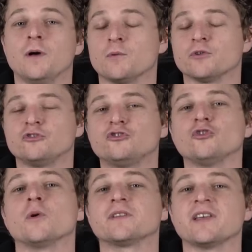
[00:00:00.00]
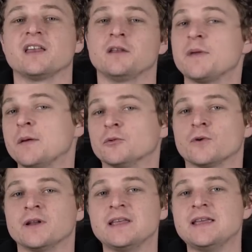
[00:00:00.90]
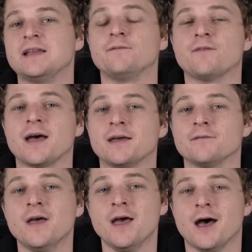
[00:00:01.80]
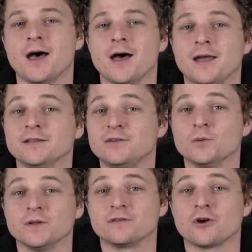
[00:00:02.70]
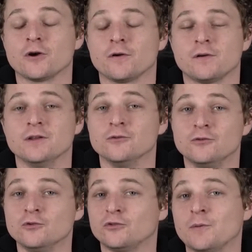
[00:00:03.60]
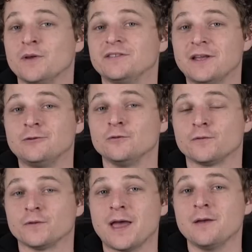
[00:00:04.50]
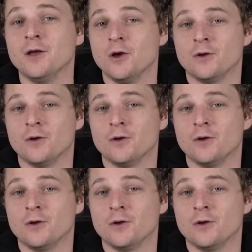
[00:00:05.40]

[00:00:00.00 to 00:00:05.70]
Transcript: And we're so excited to be able to run E85 and see what this car can do. So anyway, stay tuned for that.